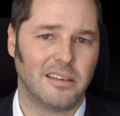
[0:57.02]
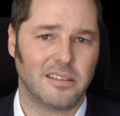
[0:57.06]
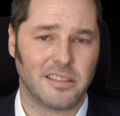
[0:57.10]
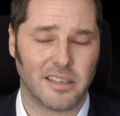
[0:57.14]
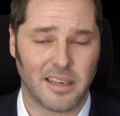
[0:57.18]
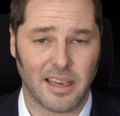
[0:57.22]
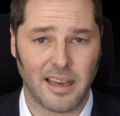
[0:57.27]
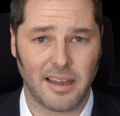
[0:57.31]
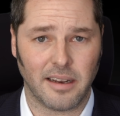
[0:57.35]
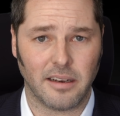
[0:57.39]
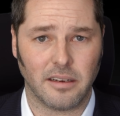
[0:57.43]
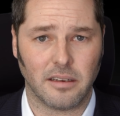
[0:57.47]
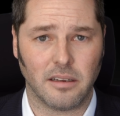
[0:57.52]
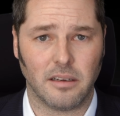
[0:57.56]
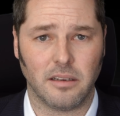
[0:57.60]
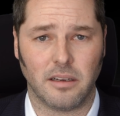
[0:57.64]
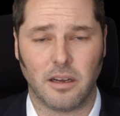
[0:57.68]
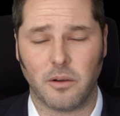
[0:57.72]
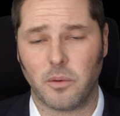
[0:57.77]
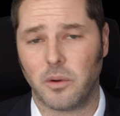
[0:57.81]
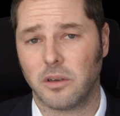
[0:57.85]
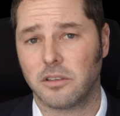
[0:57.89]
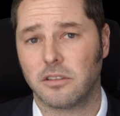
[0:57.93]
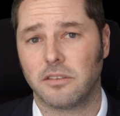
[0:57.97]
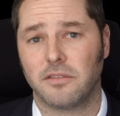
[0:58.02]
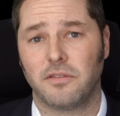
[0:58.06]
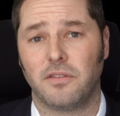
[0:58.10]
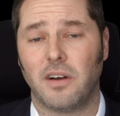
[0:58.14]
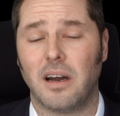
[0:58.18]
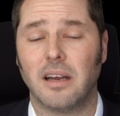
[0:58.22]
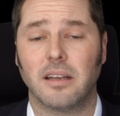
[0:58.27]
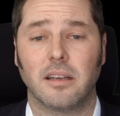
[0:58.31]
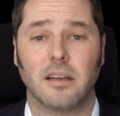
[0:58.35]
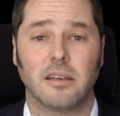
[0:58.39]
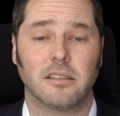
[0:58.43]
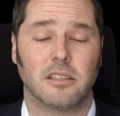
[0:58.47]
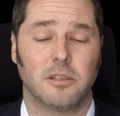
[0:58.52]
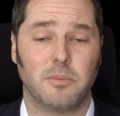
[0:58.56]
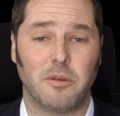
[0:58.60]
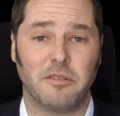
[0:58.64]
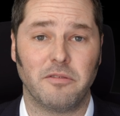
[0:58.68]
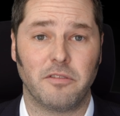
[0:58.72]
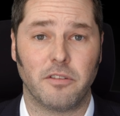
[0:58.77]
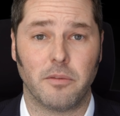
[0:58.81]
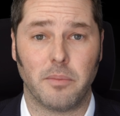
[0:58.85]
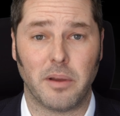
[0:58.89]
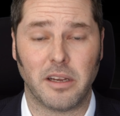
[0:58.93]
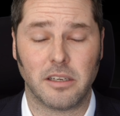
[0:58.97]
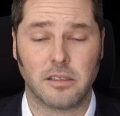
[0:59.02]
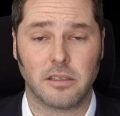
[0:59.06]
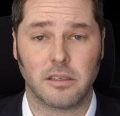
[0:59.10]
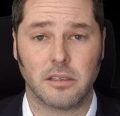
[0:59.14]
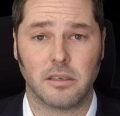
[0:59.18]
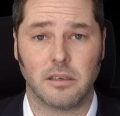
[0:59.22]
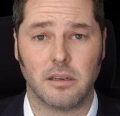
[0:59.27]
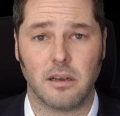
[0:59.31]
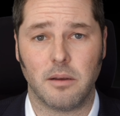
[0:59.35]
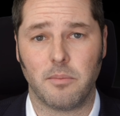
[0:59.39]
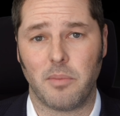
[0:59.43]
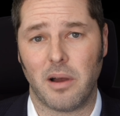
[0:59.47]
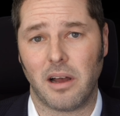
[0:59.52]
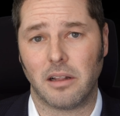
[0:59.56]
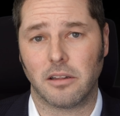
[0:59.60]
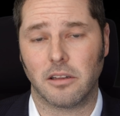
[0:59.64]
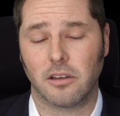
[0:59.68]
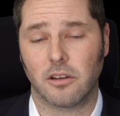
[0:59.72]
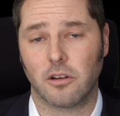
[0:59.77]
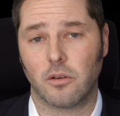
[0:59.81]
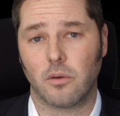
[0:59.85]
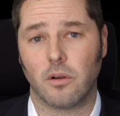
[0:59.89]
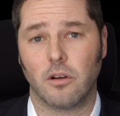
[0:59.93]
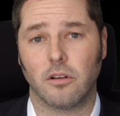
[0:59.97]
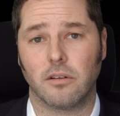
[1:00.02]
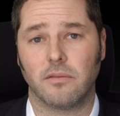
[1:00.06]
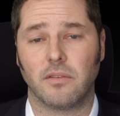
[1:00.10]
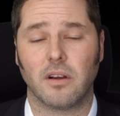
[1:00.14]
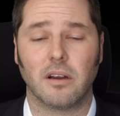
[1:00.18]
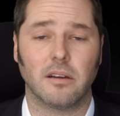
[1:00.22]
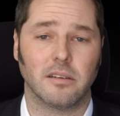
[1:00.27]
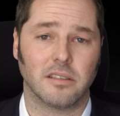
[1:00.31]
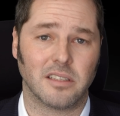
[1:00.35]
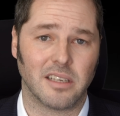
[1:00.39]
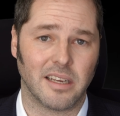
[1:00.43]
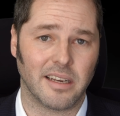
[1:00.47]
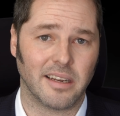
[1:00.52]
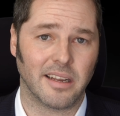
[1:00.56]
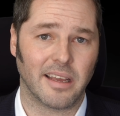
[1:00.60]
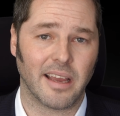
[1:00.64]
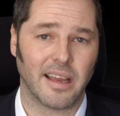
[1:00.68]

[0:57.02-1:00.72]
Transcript: to Canada and I want to find out some information about the coronavirus in